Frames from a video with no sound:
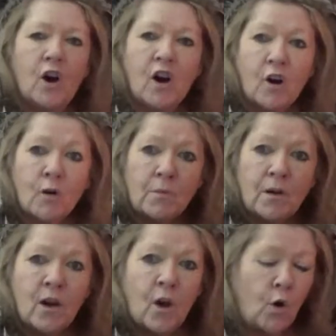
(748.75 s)
arm
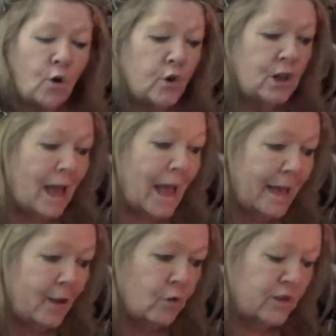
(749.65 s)
or your
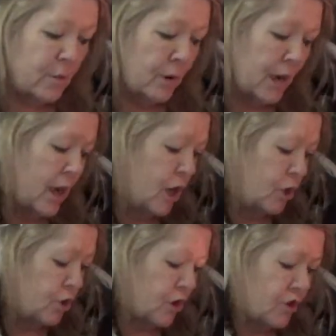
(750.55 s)
leg or somewhere,
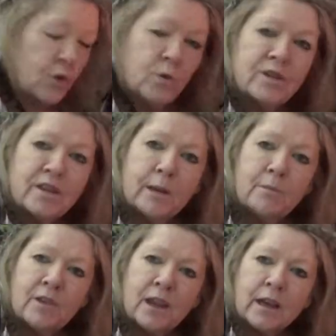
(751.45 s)
you just do the same
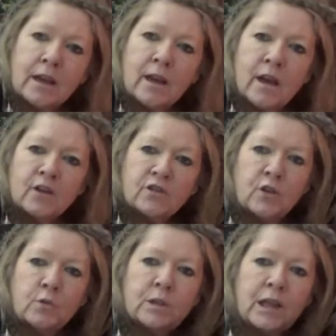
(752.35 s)
thing. So
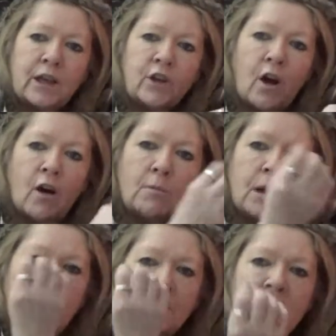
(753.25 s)
you would get your arm
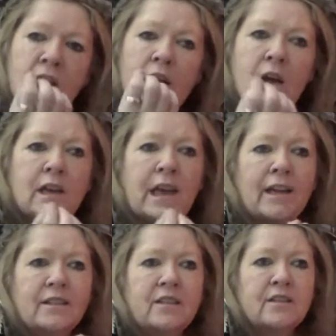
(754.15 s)
and
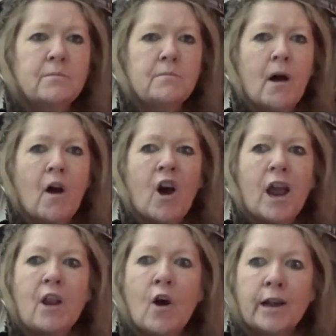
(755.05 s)
get some
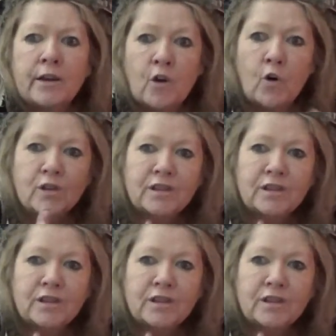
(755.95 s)
eyeliner or